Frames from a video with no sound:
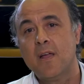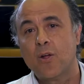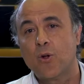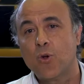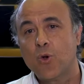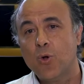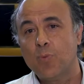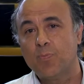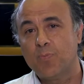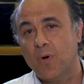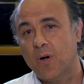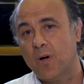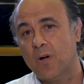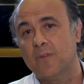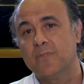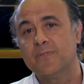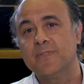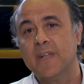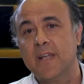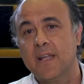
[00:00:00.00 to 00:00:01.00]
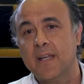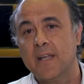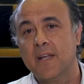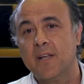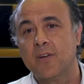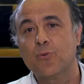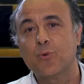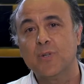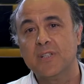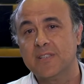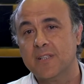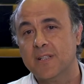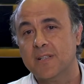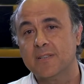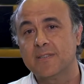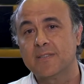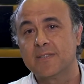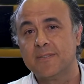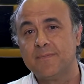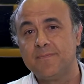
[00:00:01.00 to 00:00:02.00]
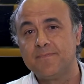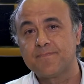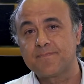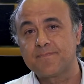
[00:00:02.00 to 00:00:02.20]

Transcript: group of research.